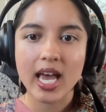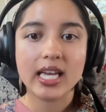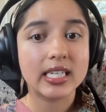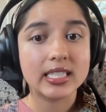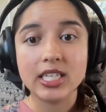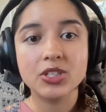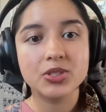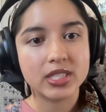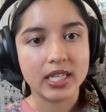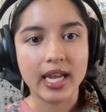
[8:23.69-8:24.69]

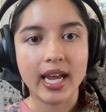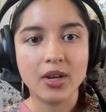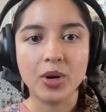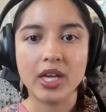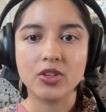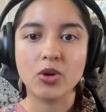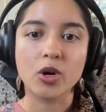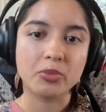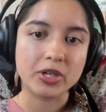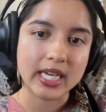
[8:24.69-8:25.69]
continues today with
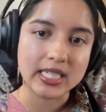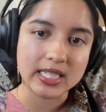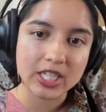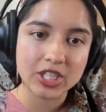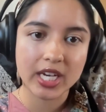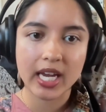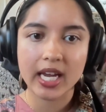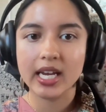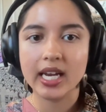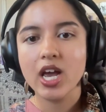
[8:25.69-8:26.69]

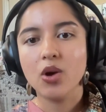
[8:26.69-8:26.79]
corporatization,